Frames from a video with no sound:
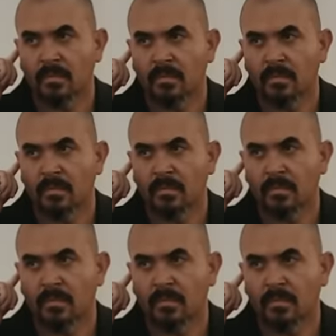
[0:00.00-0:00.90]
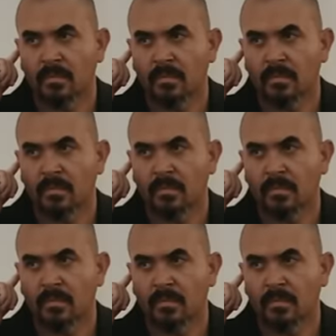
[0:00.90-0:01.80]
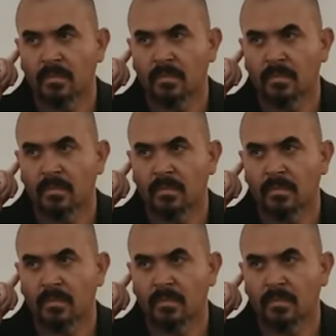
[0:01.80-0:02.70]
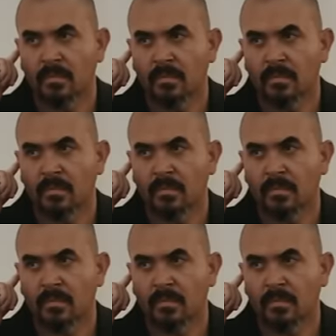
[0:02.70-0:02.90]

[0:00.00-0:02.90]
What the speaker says: No words are spoken by the person on screen.